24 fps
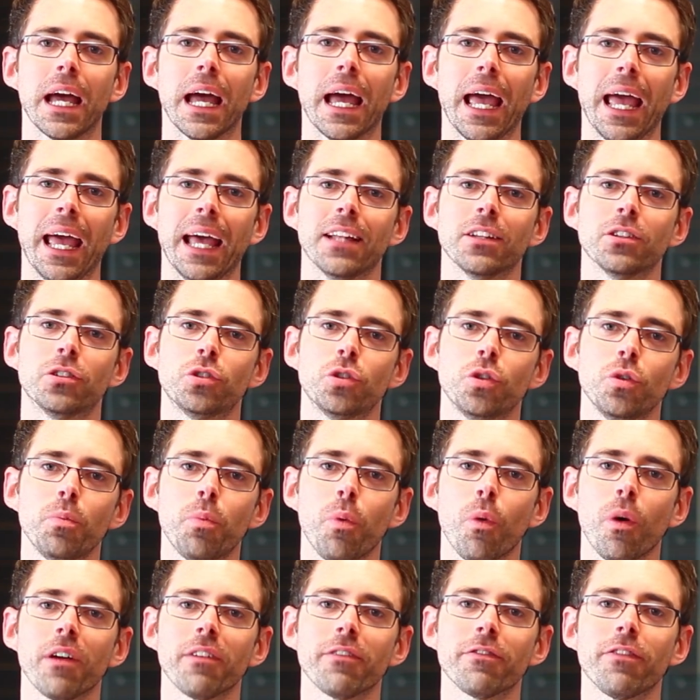and
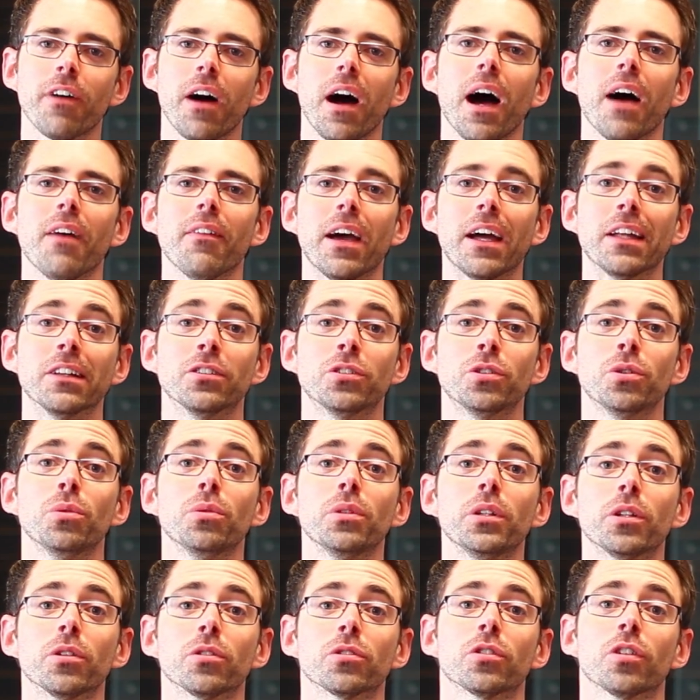2.5 and
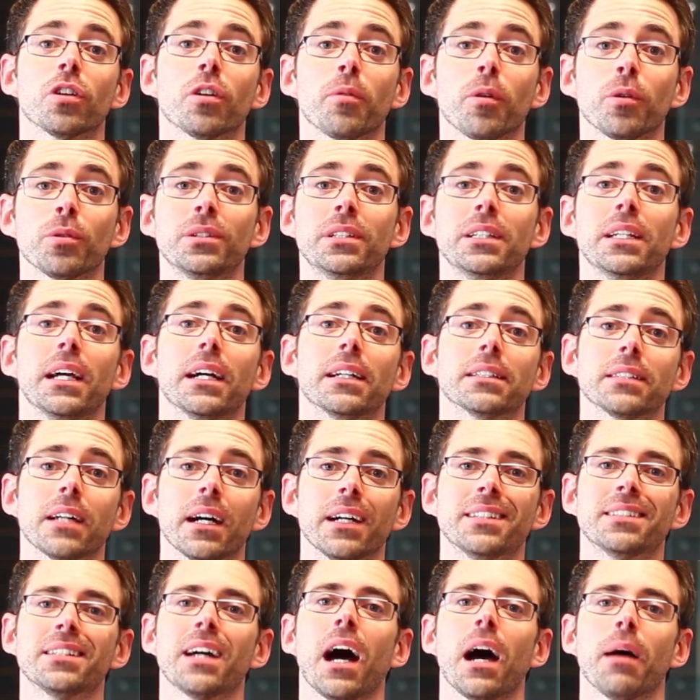2-liter turbo
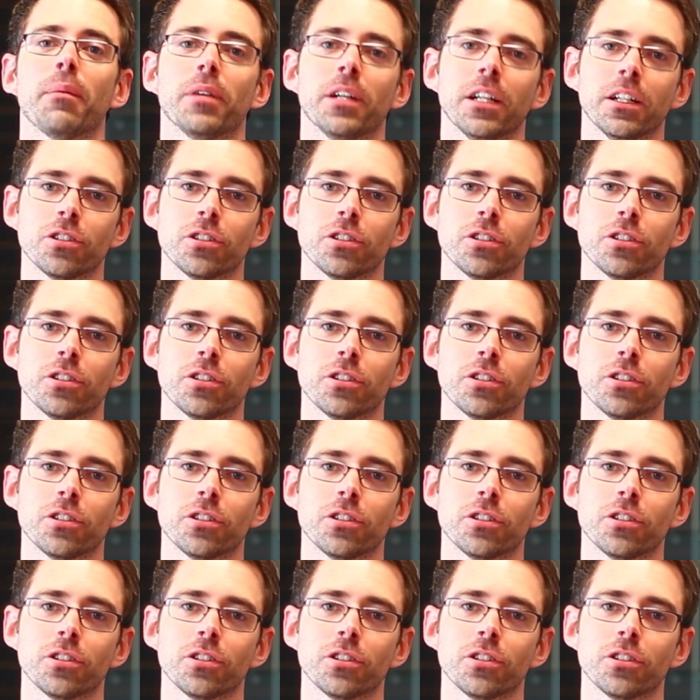TSI timing